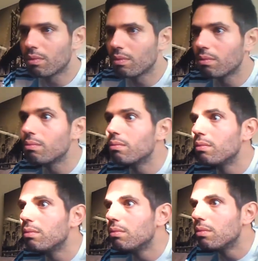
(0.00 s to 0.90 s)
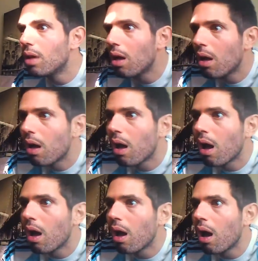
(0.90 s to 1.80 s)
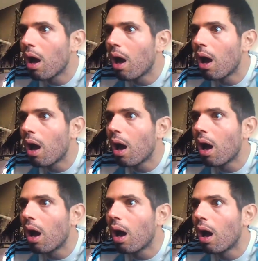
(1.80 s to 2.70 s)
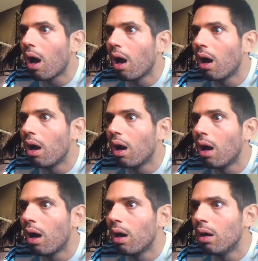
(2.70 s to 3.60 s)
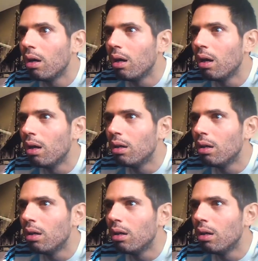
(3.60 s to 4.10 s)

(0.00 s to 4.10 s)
No one is speaking in this clip.